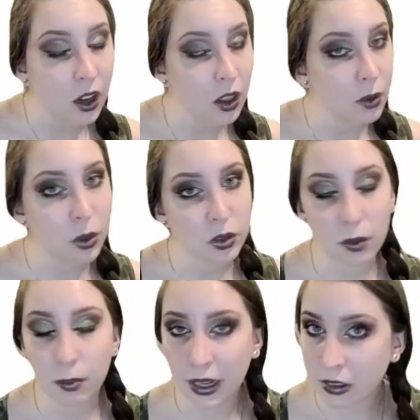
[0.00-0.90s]
the most
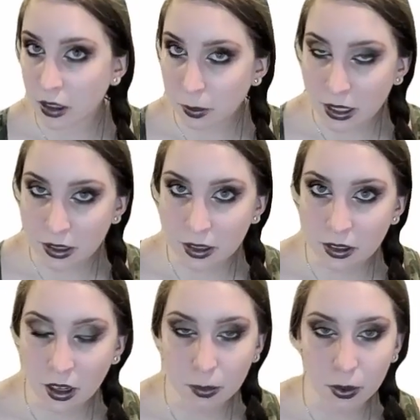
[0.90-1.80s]
amazing PC
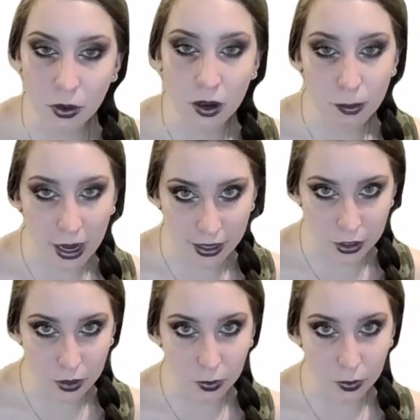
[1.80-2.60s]
setup you can imagine